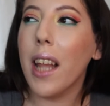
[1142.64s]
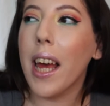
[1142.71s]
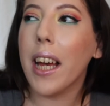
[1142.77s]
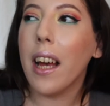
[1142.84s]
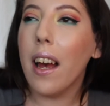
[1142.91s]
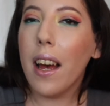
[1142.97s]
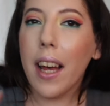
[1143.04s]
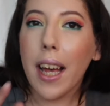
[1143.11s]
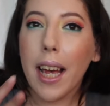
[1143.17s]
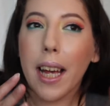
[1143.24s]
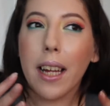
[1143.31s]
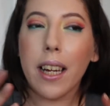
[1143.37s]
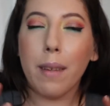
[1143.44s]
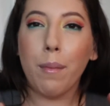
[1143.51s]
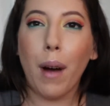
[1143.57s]
like
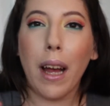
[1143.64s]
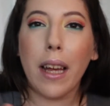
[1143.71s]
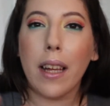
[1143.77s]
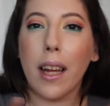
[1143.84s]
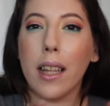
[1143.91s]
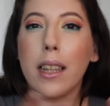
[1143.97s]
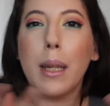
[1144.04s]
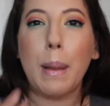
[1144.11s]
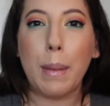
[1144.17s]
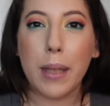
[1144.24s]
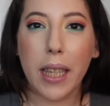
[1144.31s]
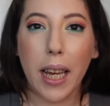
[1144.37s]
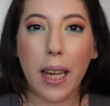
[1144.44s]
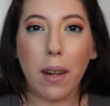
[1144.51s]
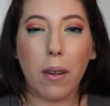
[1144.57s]
my a
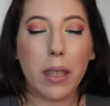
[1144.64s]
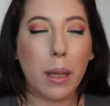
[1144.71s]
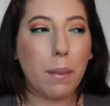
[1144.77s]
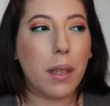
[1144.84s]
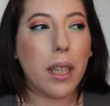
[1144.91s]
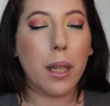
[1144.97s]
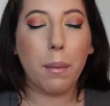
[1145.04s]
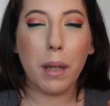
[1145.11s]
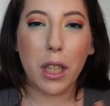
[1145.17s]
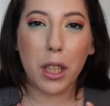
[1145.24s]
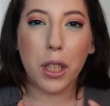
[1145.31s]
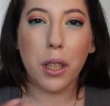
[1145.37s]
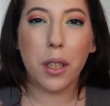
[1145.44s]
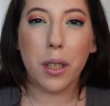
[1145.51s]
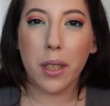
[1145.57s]
lipstick or something to be
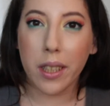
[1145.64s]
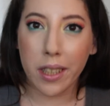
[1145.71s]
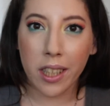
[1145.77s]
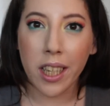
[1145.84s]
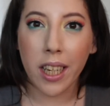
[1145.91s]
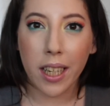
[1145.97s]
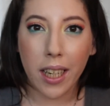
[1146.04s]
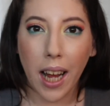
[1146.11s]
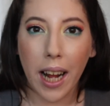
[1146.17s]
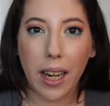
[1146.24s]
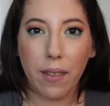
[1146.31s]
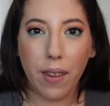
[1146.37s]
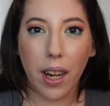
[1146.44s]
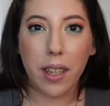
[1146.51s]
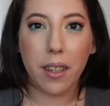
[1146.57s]
sh seen
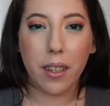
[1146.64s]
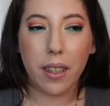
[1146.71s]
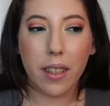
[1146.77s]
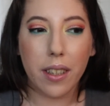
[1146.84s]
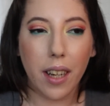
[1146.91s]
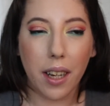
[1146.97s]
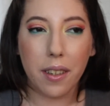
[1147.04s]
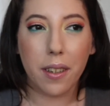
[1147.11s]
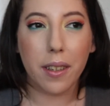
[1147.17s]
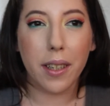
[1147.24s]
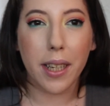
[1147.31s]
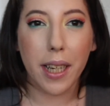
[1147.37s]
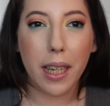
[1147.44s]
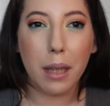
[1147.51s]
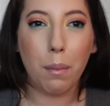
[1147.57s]
kind of under
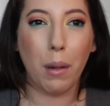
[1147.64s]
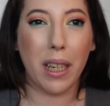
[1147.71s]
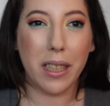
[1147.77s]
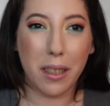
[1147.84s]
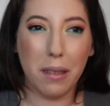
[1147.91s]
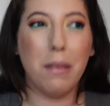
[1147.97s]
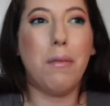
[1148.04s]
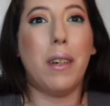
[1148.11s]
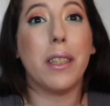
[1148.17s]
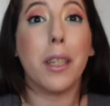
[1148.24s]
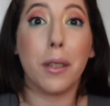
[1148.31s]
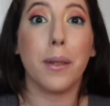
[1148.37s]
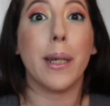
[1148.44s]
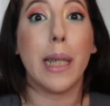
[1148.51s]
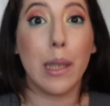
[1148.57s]
underneath, but I still want
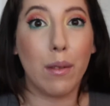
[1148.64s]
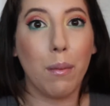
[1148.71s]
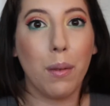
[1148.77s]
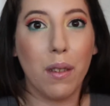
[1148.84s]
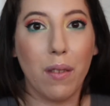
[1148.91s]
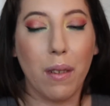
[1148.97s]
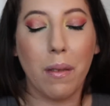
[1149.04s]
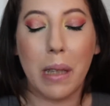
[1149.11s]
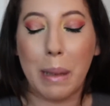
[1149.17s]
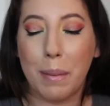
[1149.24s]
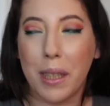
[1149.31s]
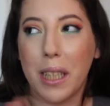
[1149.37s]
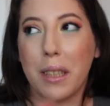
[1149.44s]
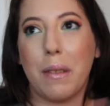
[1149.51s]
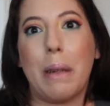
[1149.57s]
the transfer proof of a
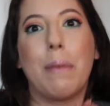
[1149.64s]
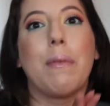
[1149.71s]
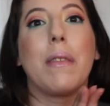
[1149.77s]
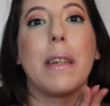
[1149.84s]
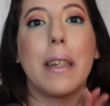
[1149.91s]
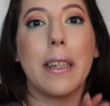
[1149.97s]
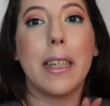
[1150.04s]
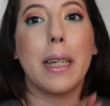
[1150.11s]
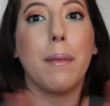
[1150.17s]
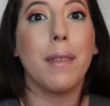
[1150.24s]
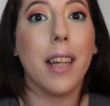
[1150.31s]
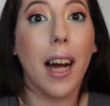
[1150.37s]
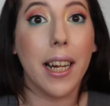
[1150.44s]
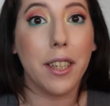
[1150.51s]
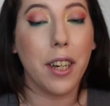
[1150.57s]
lipstick. So I really
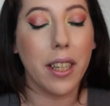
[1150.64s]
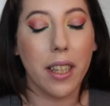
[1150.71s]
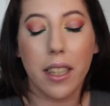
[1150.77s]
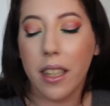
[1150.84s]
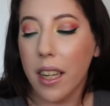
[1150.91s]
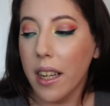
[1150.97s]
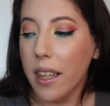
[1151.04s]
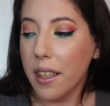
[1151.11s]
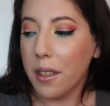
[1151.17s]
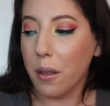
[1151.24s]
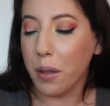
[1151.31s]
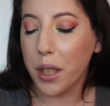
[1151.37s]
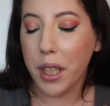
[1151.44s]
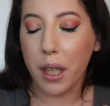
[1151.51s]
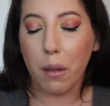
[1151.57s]
am dying trying the,
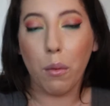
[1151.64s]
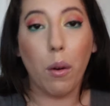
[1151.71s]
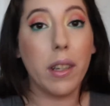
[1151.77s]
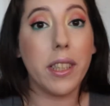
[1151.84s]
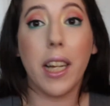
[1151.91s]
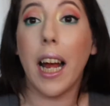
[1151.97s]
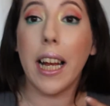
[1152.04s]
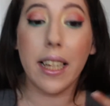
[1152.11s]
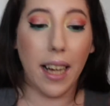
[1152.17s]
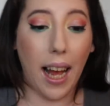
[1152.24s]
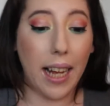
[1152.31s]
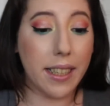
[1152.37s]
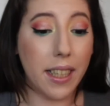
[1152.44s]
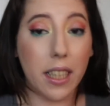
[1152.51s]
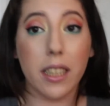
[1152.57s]
those sheer ones, and I
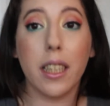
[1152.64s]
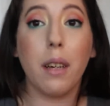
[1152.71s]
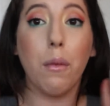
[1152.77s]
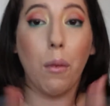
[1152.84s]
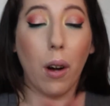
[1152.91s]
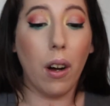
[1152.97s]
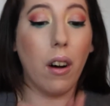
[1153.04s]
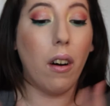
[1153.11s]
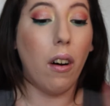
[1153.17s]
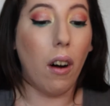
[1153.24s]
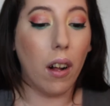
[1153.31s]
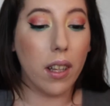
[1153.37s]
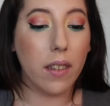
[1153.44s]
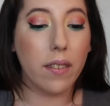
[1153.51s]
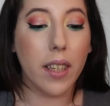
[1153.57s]
I seriously want
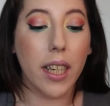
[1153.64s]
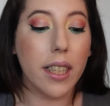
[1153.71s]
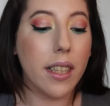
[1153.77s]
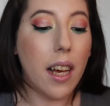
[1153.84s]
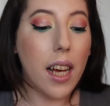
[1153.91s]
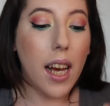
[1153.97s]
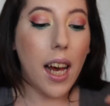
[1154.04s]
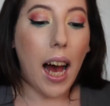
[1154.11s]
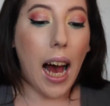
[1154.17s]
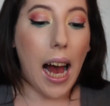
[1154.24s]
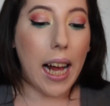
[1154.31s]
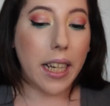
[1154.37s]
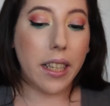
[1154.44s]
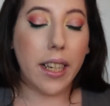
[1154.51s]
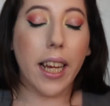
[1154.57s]
all of these.
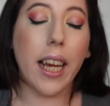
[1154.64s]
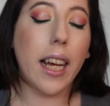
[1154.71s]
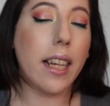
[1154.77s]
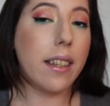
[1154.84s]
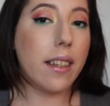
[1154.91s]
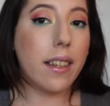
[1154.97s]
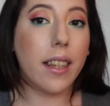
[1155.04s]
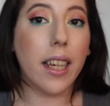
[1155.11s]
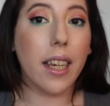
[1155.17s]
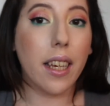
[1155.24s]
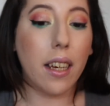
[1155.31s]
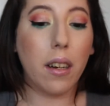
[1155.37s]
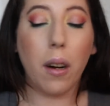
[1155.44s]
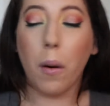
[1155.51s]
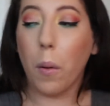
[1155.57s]
I can't
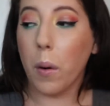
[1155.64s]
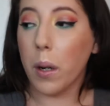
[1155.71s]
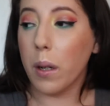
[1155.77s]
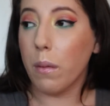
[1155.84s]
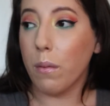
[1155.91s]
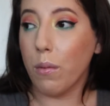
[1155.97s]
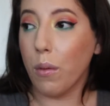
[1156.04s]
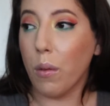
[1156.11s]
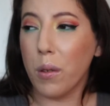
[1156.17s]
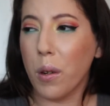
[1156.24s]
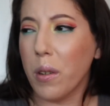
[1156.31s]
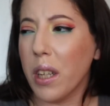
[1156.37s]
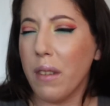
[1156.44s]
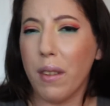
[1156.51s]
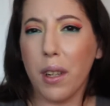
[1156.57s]
think or
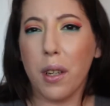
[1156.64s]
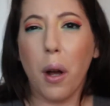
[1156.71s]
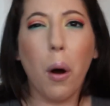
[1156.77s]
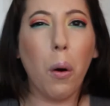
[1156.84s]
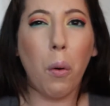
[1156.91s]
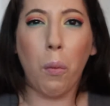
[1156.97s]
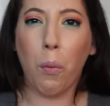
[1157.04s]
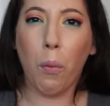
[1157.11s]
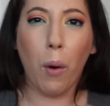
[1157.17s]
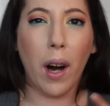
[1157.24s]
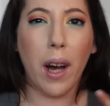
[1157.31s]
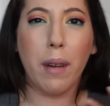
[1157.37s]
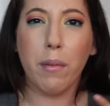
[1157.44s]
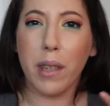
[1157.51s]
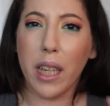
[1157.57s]
don't even know
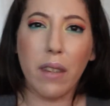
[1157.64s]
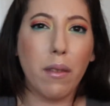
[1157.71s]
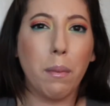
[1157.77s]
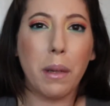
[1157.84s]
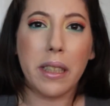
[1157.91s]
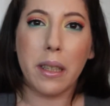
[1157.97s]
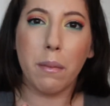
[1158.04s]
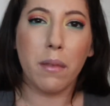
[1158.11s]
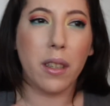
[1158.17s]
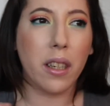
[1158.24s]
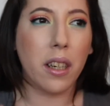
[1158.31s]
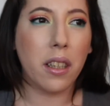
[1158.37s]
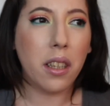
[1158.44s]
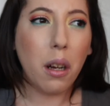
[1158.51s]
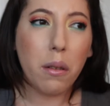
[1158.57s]
what would even be
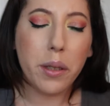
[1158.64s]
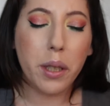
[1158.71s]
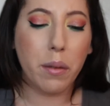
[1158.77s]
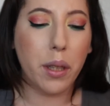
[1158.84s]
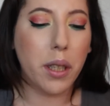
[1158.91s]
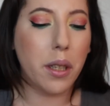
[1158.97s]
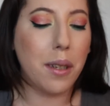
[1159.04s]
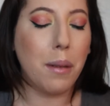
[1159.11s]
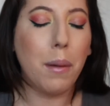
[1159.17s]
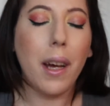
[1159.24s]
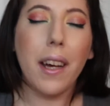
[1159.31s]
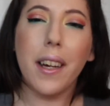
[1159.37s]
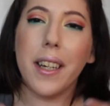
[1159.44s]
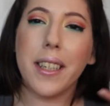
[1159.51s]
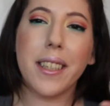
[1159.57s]
similarly close to a dupe.
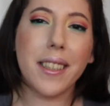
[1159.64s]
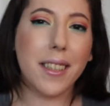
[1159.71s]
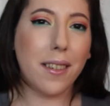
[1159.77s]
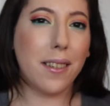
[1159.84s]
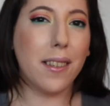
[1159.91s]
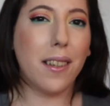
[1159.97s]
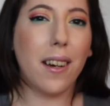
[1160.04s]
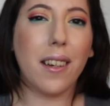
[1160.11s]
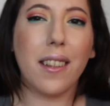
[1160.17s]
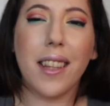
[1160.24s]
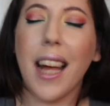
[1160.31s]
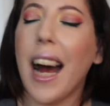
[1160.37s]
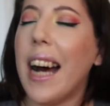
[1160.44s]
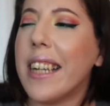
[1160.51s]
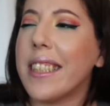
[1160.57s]
Just they're long
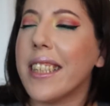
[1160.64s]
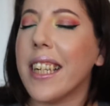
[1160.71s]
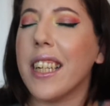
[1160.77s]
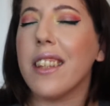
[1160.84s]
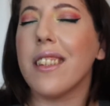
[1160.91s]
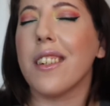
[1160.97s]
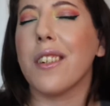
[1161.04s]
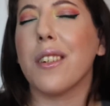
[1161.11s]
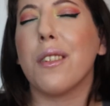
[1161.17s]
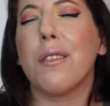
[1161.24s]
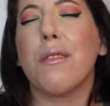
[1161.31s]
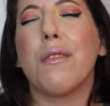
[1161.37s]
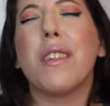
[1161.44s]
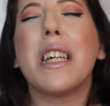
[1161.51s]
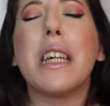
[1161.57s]
lasting, they're
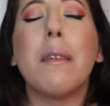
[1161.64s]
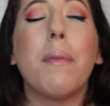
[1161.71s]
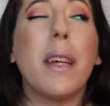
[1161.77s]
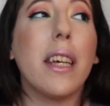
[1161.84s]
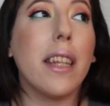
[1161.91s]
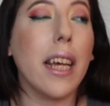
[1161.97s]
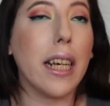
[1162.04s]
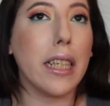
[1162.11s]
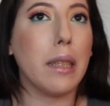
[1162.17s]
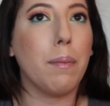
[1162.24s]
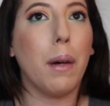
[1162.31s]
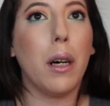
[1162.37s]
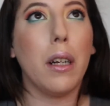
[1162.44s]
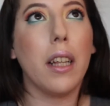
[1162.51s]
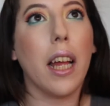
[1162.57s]
creamy, they
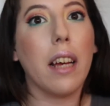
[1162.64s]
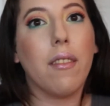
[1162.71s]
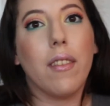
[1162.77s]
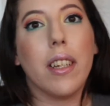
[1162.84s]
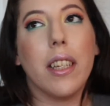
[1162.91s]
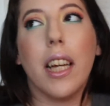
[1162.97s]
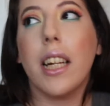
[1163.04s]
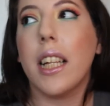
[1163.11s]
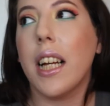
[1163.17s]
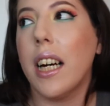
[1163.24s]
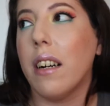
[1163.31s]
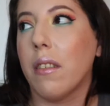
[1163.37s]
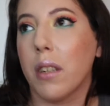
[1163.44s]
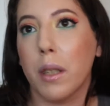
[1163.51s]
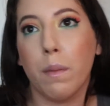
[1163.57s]
smell like
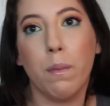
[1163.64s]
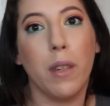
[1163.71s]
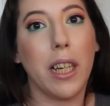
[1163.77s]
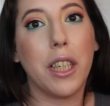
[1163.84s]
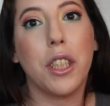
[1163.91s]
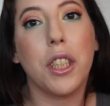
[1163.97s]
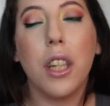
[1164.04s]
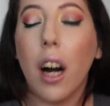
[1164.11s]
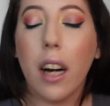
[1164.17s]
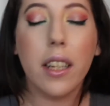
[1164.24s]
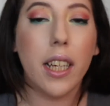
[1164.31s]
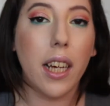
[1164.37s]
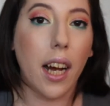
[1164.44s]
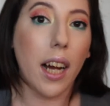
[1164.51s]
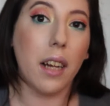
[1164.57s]
vanilla or like
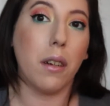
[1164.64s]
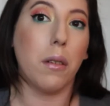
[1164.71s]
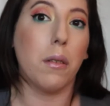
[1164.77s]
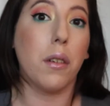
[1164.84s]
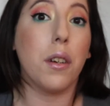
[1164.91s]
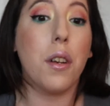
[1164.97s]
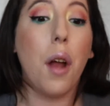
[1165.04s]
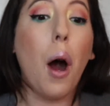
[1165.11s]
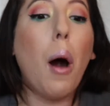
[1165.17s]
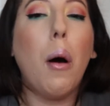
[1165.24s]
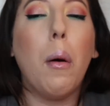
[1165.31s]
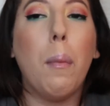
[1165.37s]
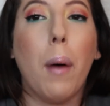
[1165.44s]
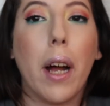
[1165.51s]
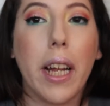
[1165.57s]
chocolate, I don't
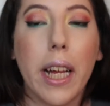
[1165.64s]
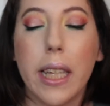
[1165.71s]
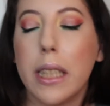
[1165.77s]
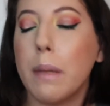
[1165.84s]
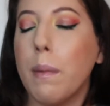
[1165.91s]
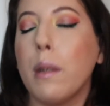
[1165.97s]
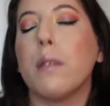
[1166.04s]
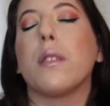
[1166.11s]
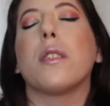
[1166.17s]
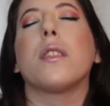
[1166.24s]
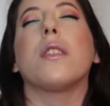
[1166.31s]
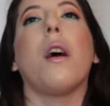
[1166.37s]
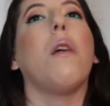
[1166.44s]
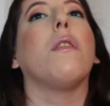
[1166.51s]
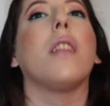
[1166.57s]
know, but it smells
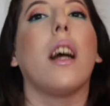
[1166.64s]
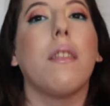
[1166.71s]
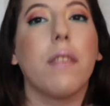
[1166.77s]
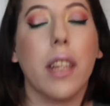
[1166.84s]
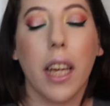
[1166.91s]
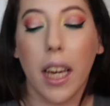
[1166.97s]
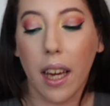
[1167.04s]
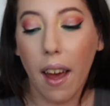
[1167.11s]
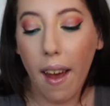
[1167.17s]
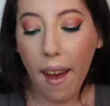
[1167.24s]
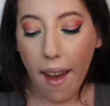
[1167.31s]
so lovely.